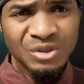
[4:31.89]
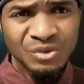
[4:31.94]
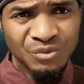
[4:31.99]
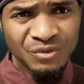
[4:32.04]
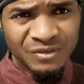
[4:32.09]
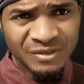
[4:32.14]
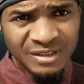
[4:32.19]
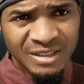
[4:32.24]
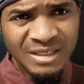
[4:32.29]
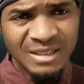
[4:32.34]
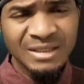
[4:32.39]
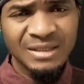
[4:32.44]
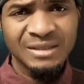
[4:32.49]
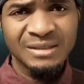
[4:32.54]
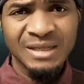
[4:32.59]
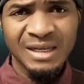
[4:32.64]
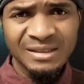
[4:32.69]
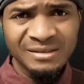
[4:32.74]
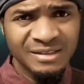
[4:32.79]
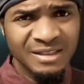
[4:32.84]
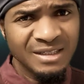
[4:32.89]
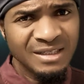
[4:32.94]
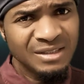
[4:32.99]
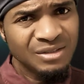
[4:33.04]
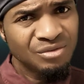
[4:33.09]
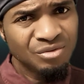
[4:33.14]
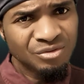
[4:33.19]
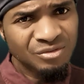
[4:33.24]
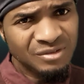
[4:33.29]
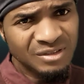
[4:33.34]
You will stay. Now,
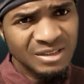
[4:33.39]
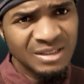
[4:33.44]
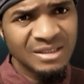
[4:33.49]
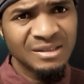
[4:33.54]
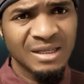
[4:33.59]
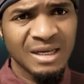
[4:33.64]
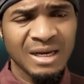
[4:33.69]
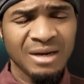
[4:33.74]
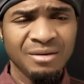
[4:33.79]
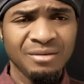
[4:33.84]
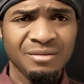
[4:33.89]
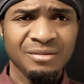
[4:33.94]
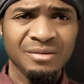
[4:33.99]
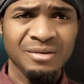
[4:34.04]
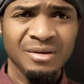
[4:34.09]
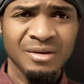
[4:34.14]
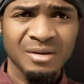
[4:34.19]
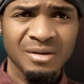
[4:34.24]
stealing, you go steal now.